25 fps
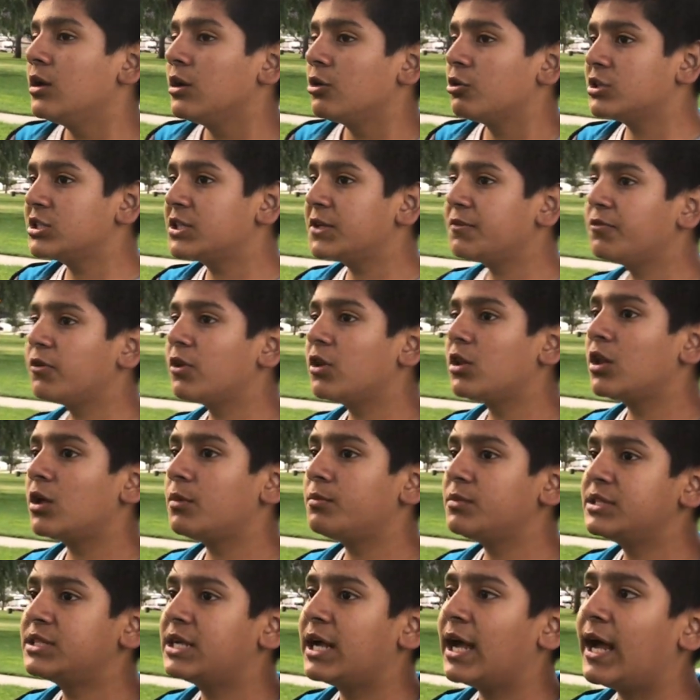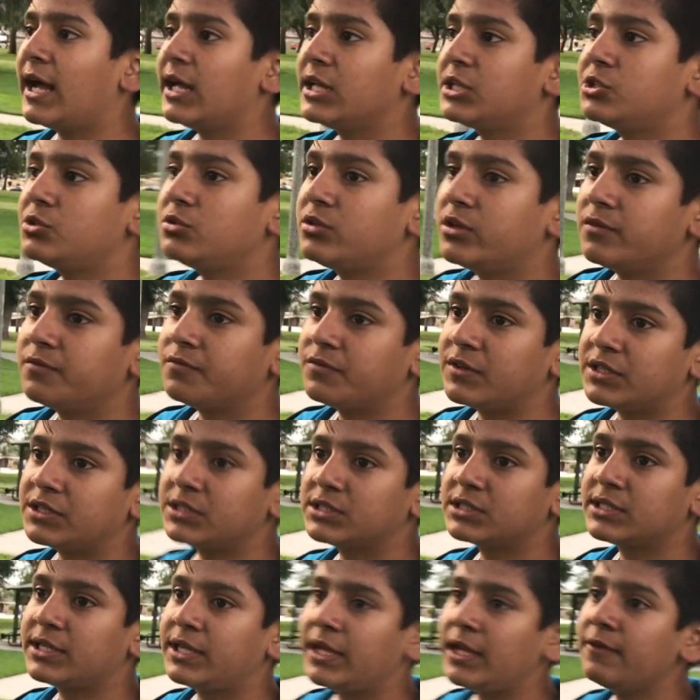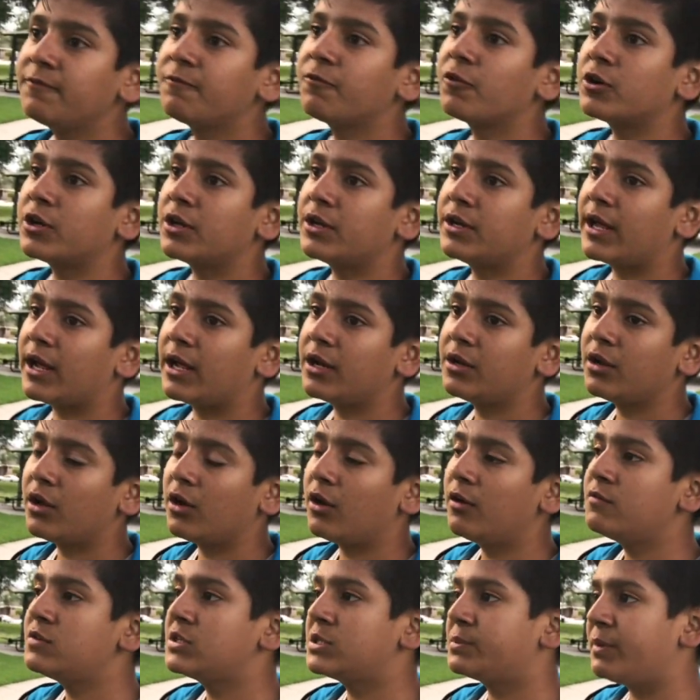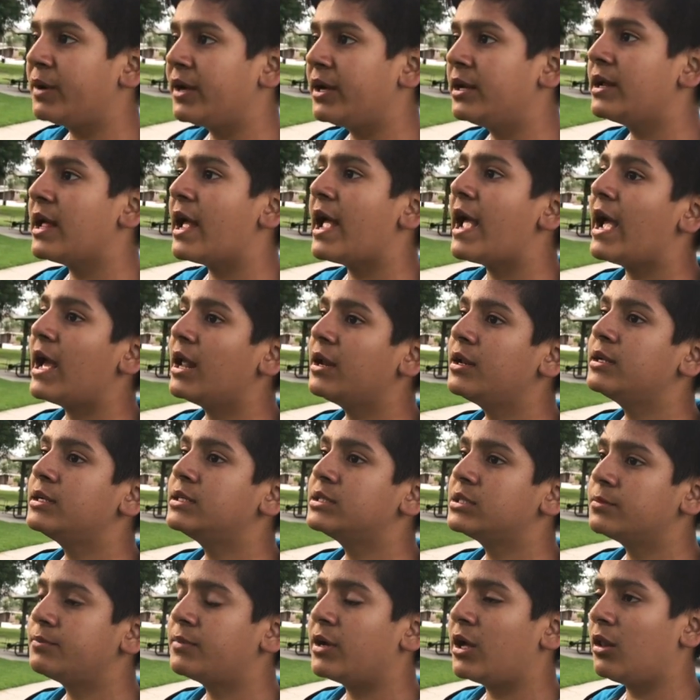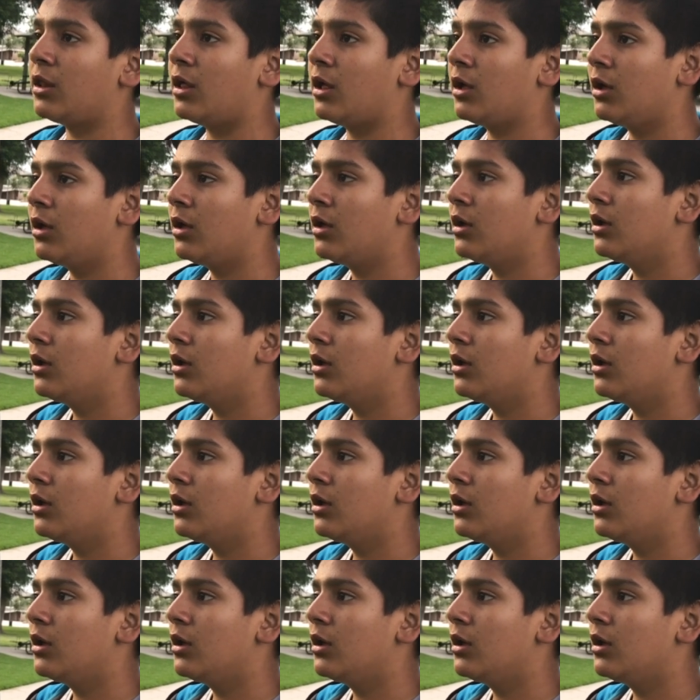Christopher Columbus had to convince King Ferdinand of Spain and Isabella.